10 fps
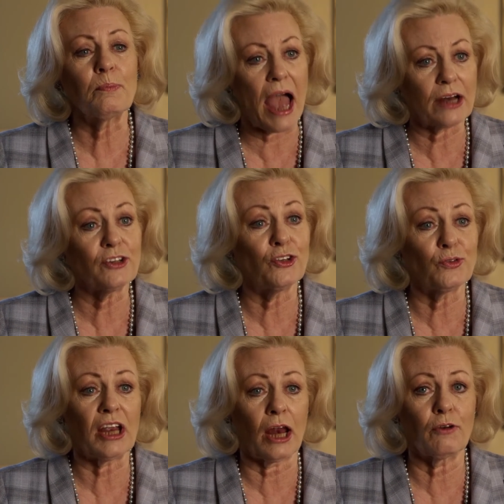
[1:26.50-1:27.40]
back to you
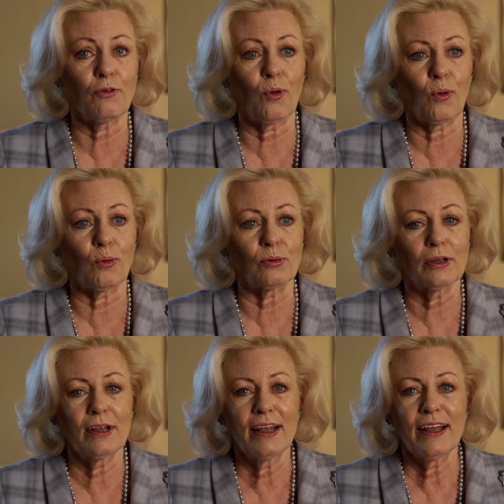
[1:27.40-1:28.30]
tenfold.
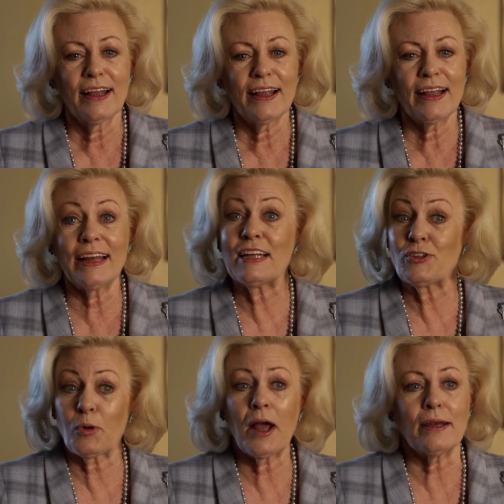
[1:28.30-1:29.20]
And he's
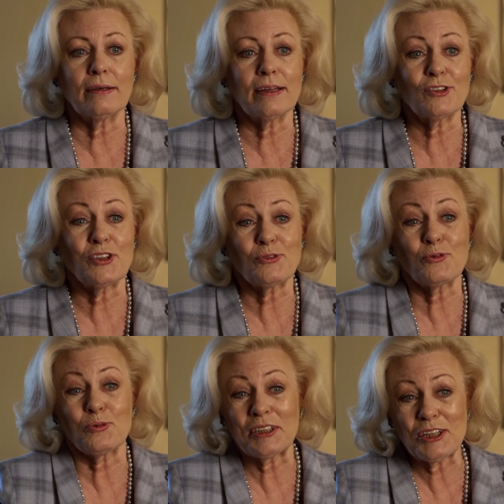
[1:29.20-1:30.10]
right. It's
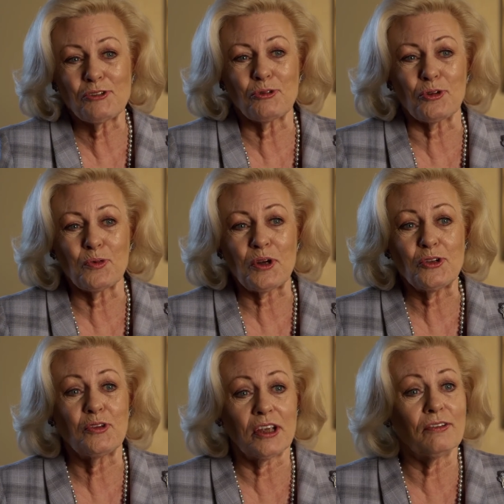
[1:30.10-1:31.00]
really true. When
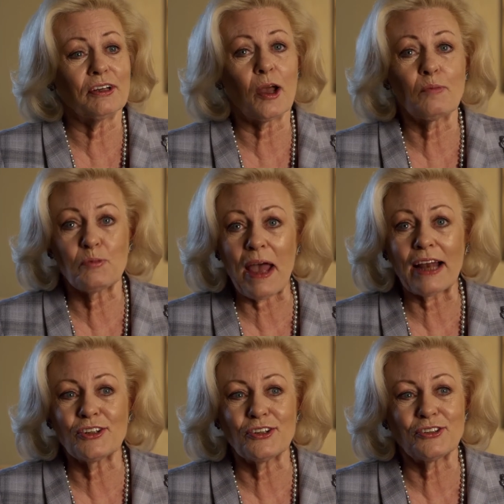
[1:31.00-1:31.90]
you give, it comes
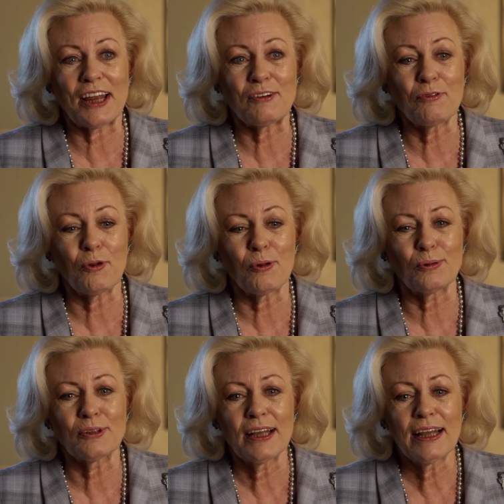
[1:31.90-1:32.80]
back to you tenfold.
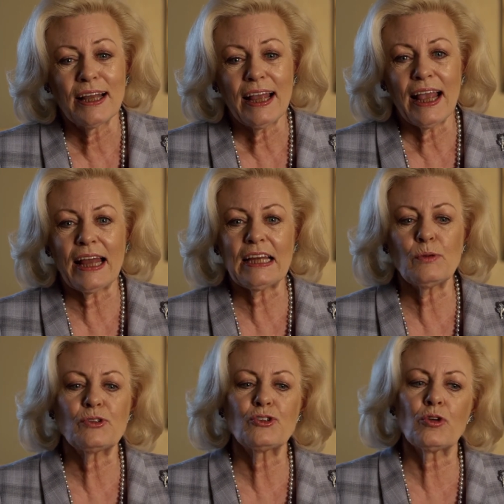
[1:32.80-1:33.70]
And he
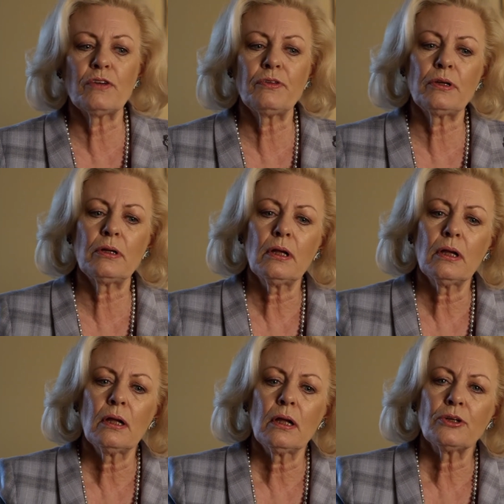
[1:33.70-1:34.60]
was driven
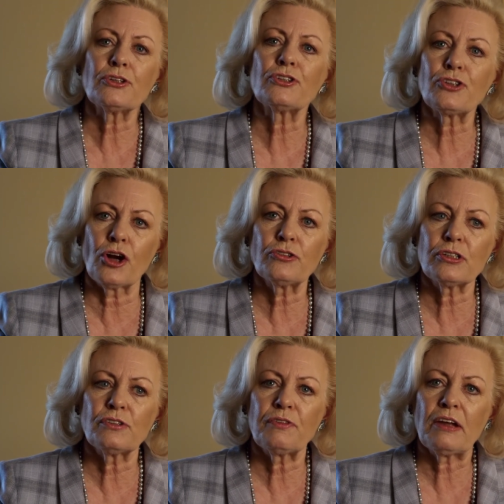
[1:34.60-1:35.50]
to start
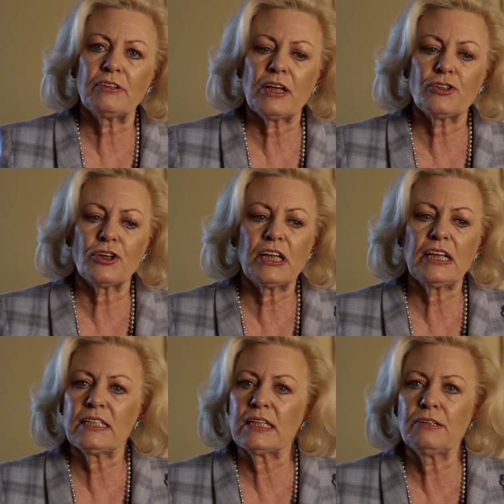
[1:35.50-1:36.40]
this foundation.
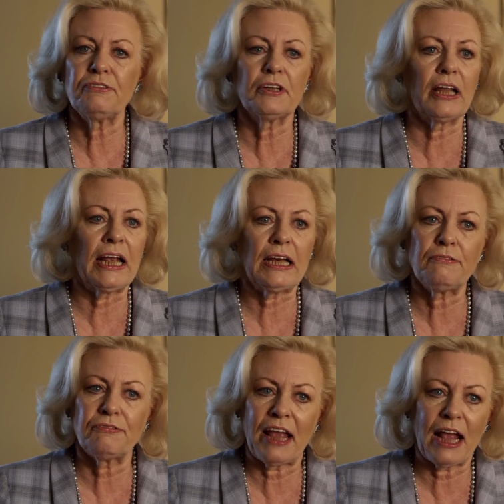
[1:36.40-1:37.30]
He didn't feel any
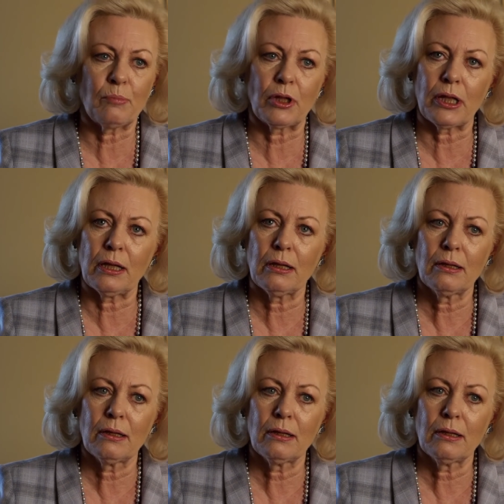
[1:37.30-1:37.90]
family